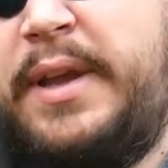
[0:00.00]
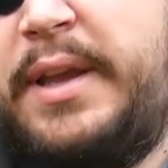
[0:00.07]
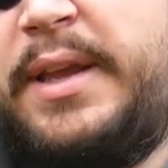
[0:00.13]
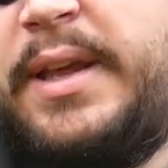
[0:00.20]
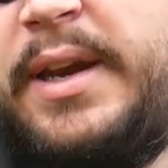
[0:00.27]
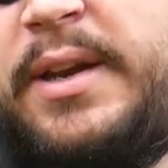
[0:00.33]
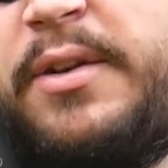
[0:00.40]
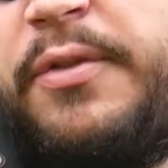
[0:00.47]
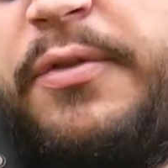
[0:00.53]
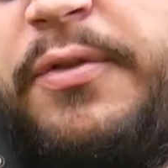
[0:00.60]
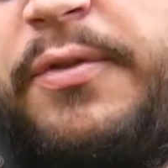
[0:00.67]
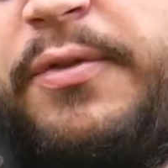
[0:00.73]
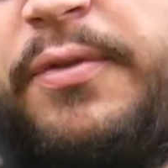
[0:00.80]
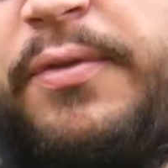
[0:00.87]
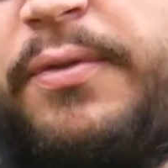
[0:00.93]
I can get it to
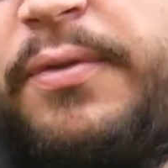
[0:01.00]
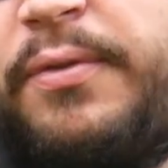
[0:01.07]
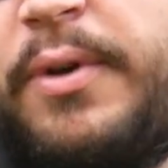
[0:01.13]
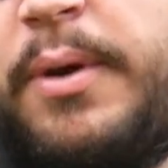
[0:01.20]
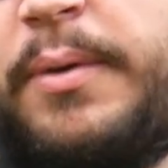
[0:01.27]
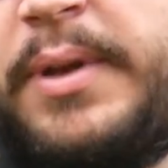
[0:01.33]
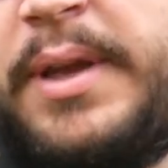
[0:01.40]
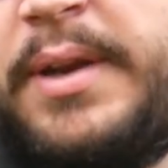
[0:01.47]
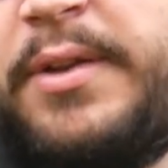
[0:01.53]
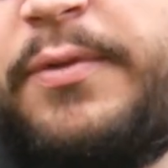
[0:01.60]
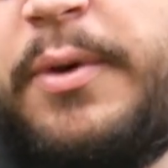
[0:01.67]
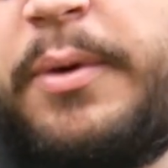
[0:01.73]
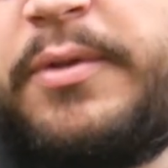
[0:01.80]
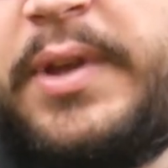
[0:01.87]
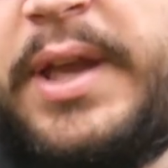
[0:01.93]
it is
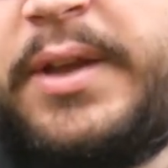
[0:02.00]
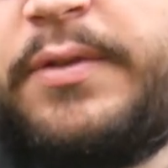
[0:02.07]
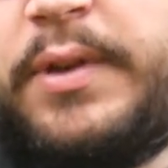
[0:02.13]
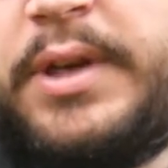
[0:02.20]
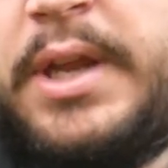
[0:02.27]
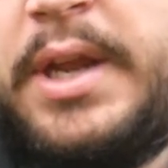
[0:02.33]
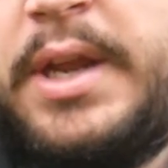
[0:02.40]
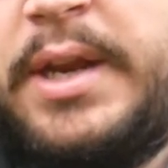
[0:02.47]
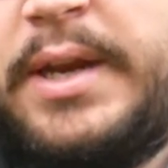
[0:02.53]
focusing. Excellent.